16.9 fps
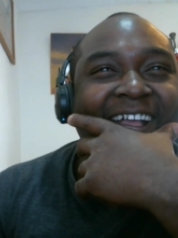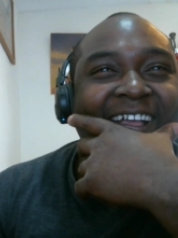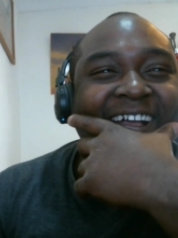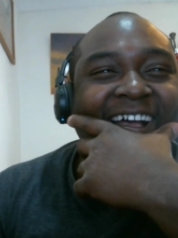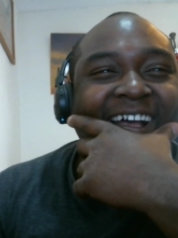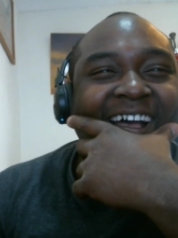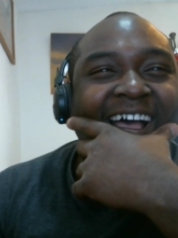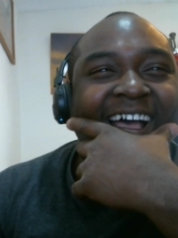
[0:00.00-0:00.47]

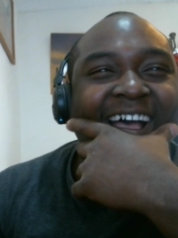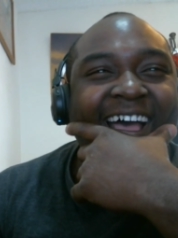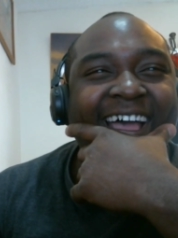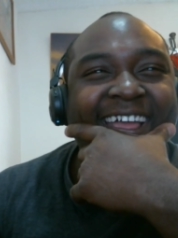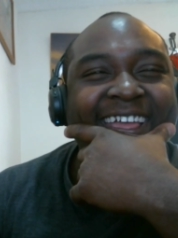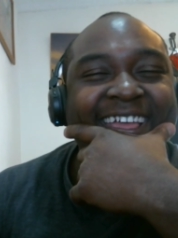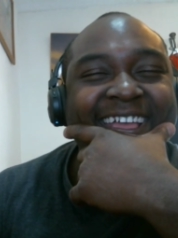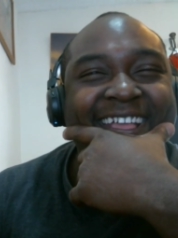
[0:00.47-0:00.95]

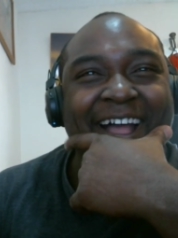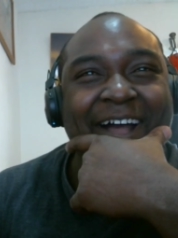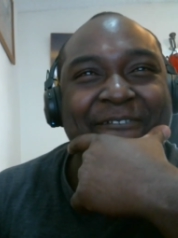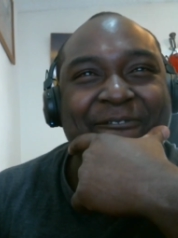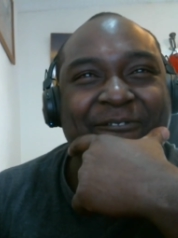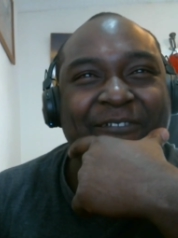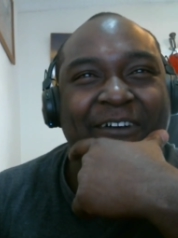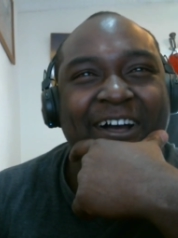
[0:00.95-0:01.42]
he
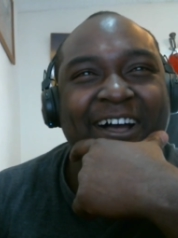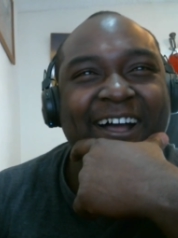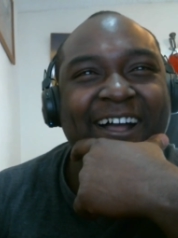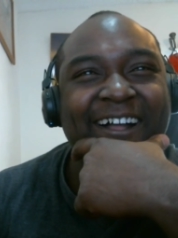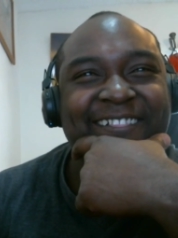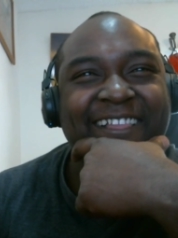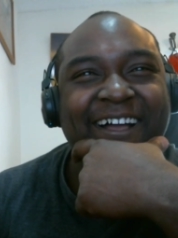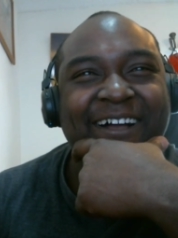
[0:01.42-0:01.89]
got
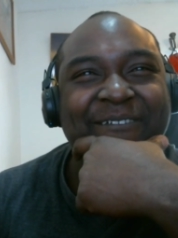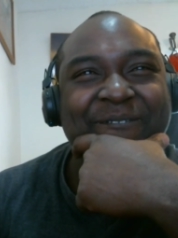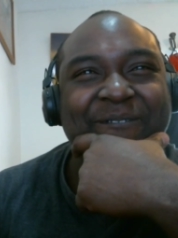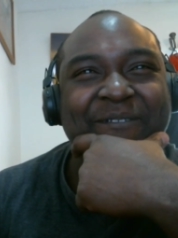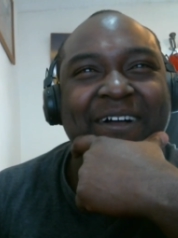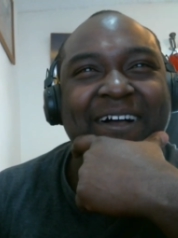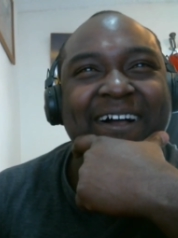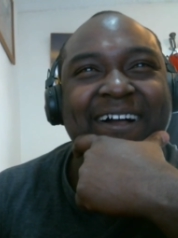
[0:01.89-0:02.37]
fucked up,
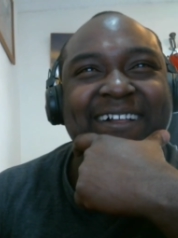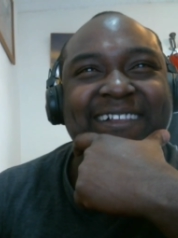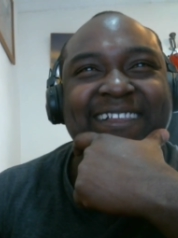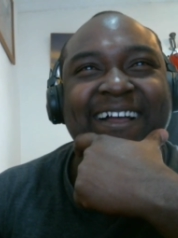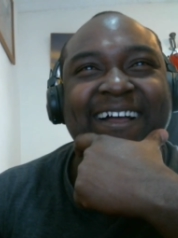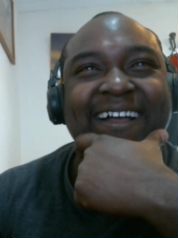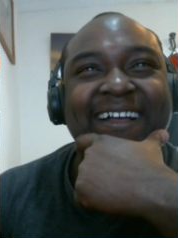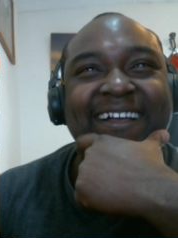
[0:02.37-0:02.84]
fucked
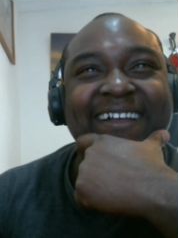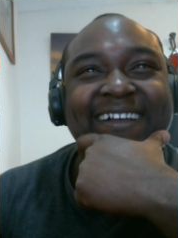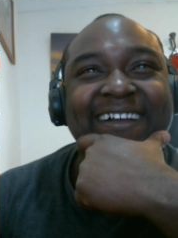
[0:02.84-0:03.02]
up.